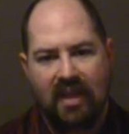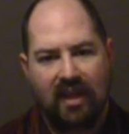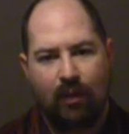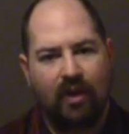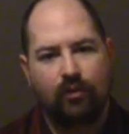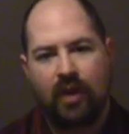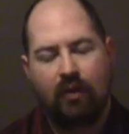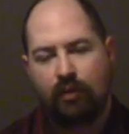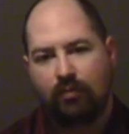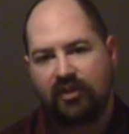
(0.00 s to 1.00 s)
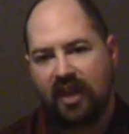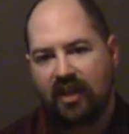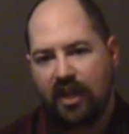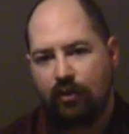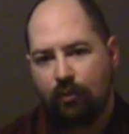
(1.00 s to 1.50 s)
Now, I do not
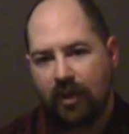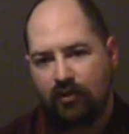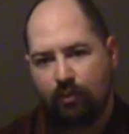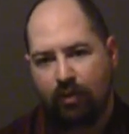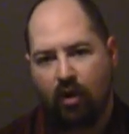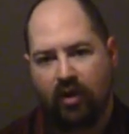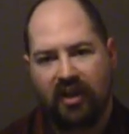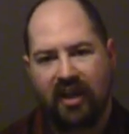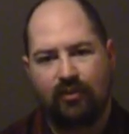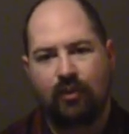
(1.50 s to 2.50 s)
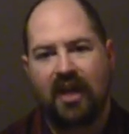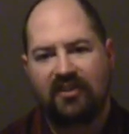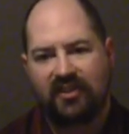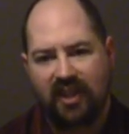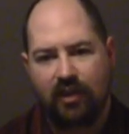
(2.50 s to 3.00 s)
represent either major party, and I do
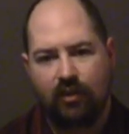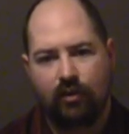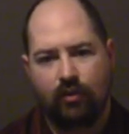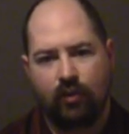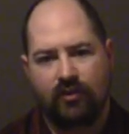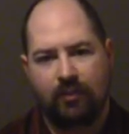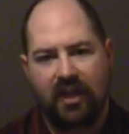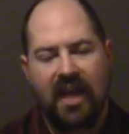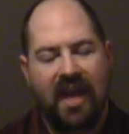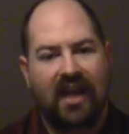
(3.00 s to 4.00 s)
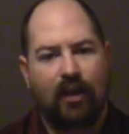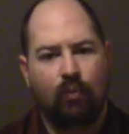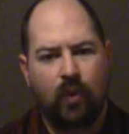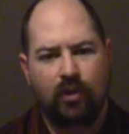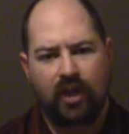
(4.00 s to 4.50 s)
not seek their endorsement, and I
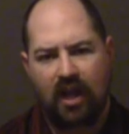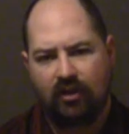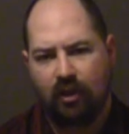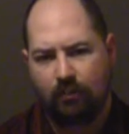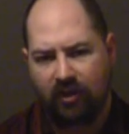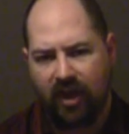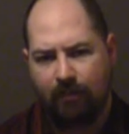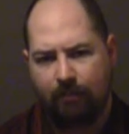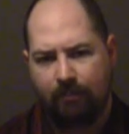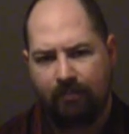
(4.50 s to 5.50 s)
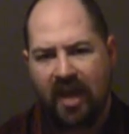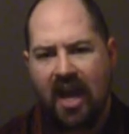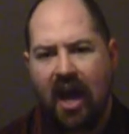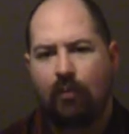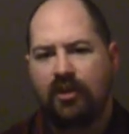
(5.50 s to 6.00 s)
will not come to them.
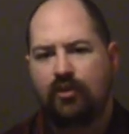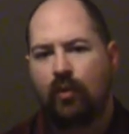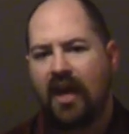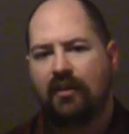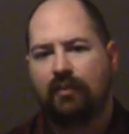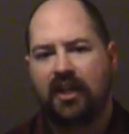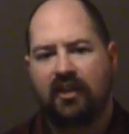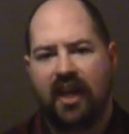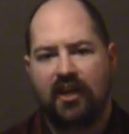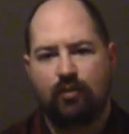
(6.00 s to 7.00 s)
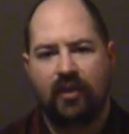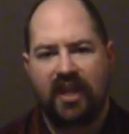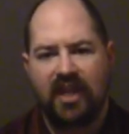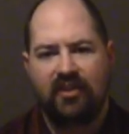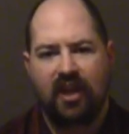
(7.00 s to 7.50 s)
I wish to actively engage with
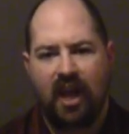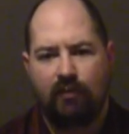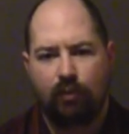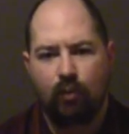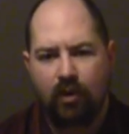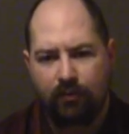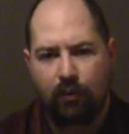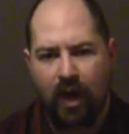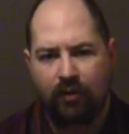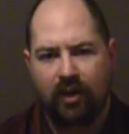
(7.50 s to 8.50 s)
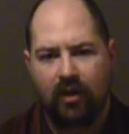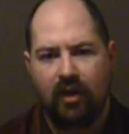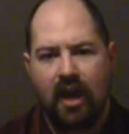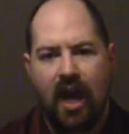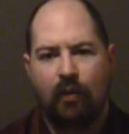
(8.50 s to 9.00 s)
each and every one of you out there.
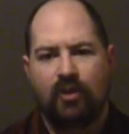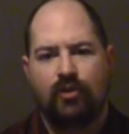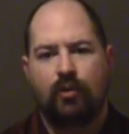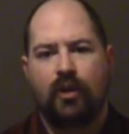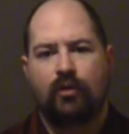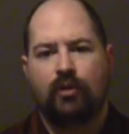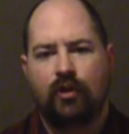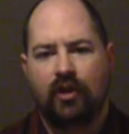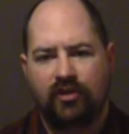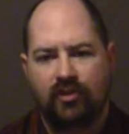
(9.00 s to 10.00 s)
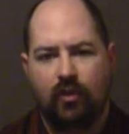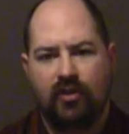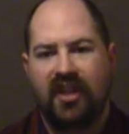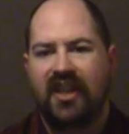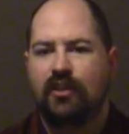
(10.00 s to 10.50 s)
I wish to hear your
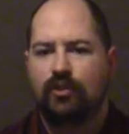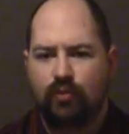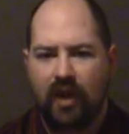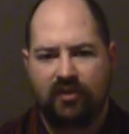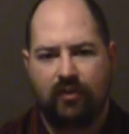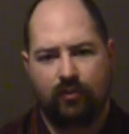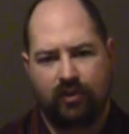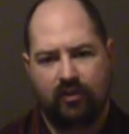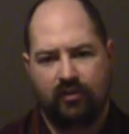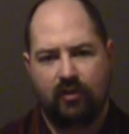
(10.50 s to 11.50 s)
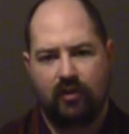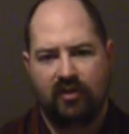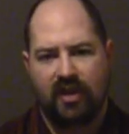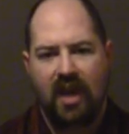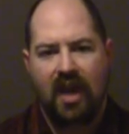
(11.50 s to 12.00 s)
concerns and then address those
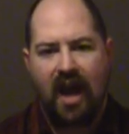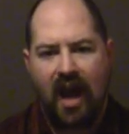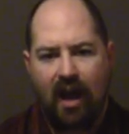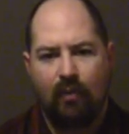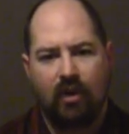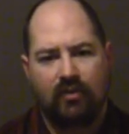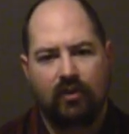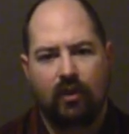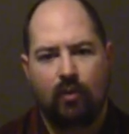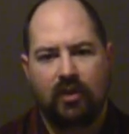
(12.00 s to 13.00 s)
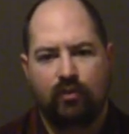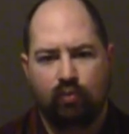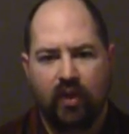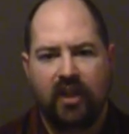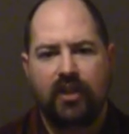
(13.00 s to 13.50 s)
concerns. I want to know what is
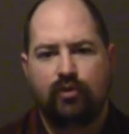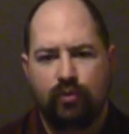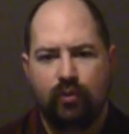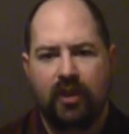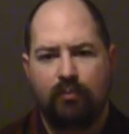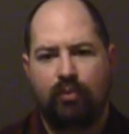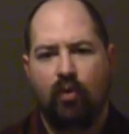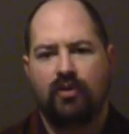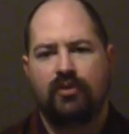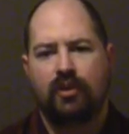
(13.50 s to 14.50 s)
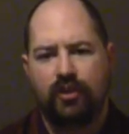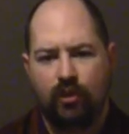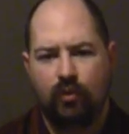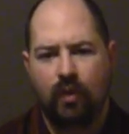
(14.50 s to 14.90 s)
really, truly important to you,